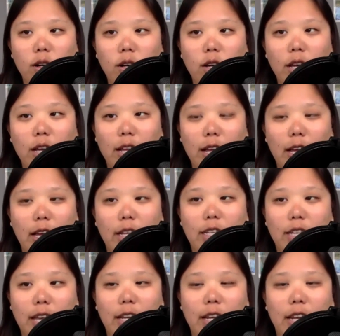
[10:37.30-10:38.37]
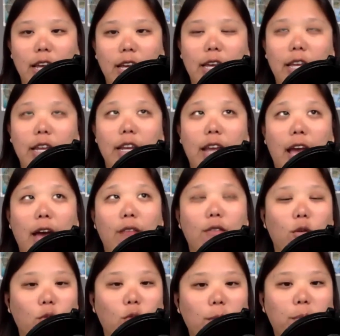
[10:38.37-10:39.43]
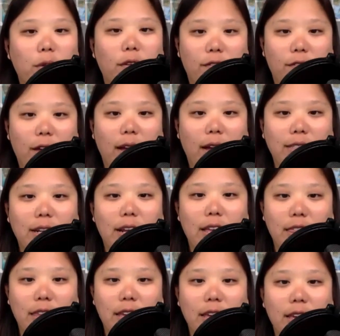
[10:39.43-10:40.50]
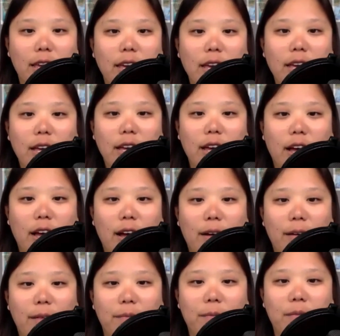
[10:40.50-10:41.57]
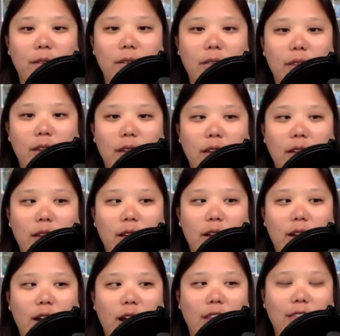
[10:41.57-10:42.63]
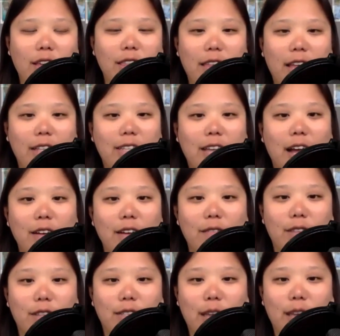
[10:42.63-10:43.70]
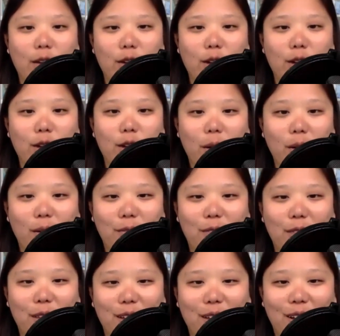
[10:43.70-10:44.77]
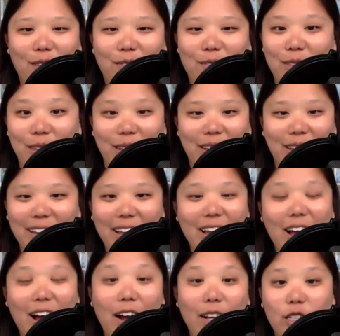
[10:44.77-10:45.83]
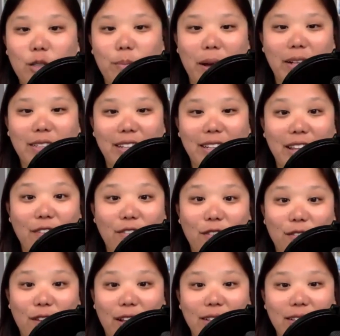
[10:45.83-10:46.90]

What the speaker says: It can have a ripple effect, and I think that's kind of the scary part of the unexpected life events.